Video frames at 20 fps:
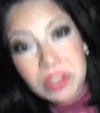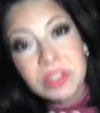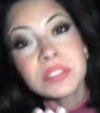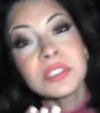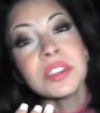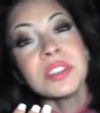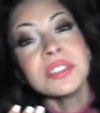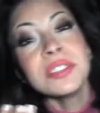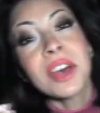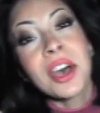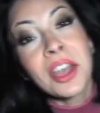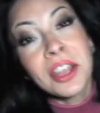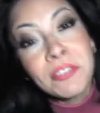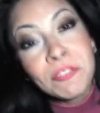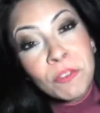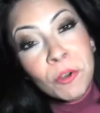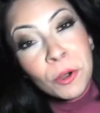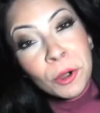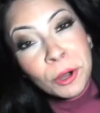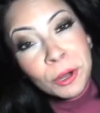To die
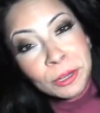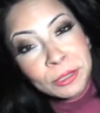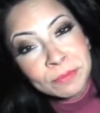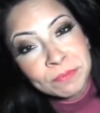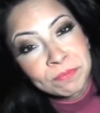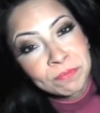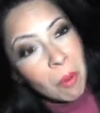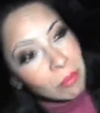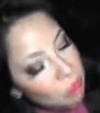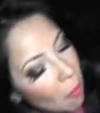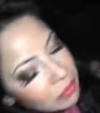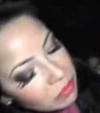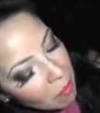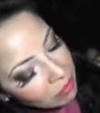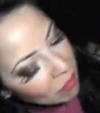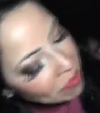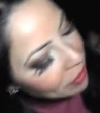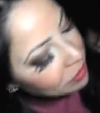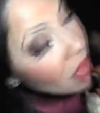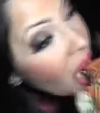for. There I
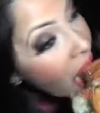go,